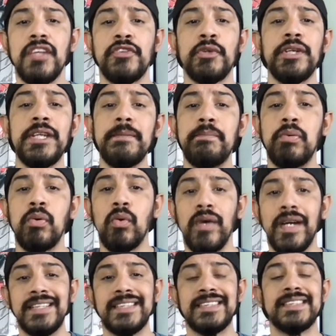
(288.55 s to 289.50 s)
30
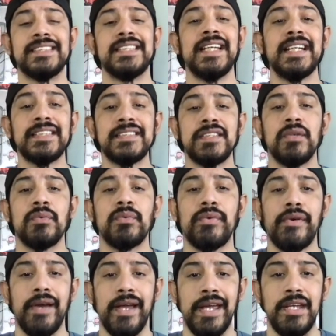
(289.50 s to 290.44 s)
points, 6
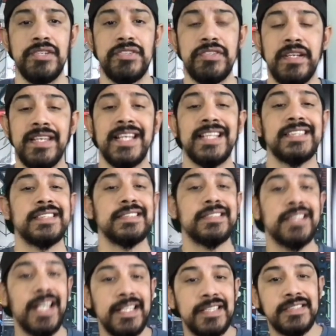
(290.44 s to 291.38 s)
range. Now he has
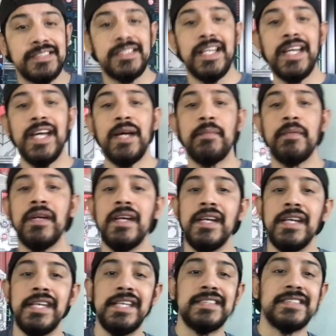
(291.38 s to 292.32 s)
sidestep.
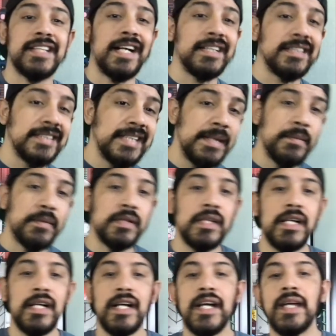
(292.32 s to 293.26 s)
He's got leap
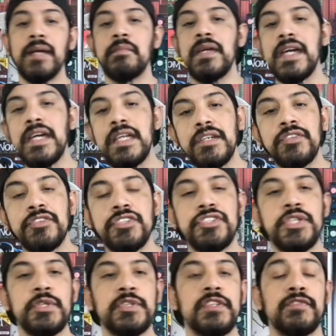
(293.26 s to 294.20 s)
climb, energy
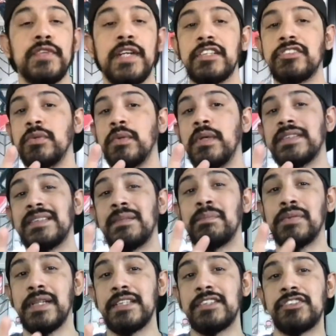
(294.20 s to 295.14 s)
shield deflection gives him
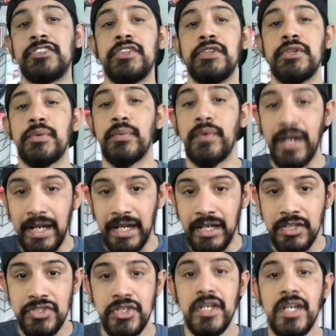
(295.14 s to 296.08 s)
+2 to
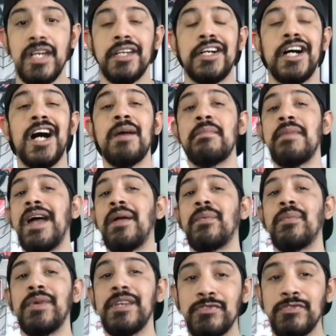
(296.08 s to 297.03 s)
range,
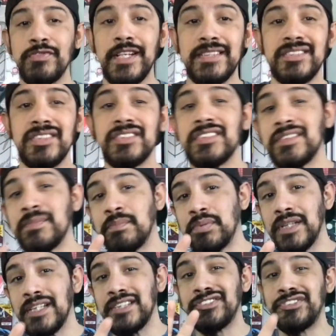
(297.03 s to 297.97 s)
combat reflexes
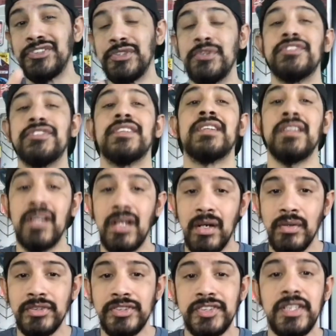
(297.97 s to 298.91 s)
+2 to
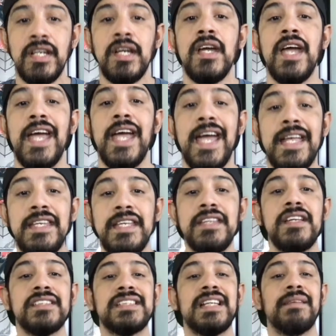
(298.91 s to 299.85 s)
close, and he
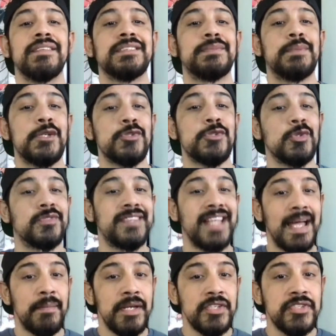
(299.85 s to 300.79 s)
does have a special
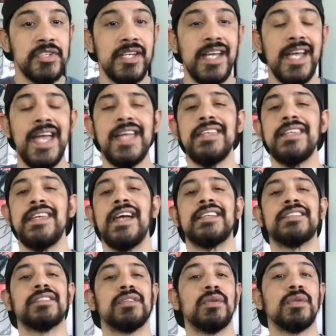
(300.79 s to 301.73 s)
damage, and he
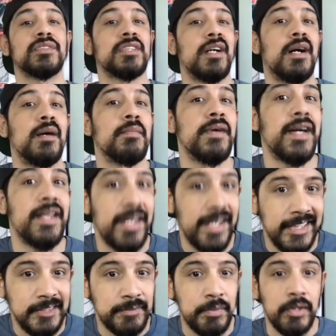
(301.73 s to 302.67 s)
has close combat
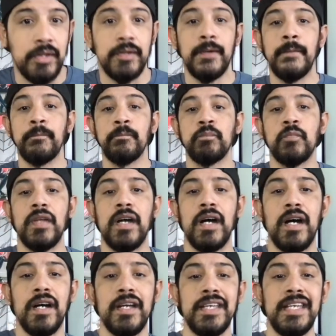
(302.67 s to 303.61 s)
expert.
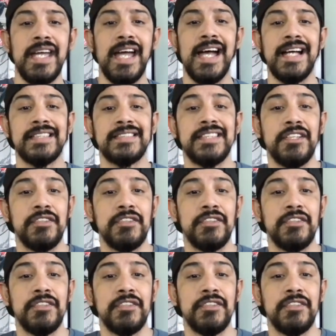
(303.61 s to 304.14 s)
He has the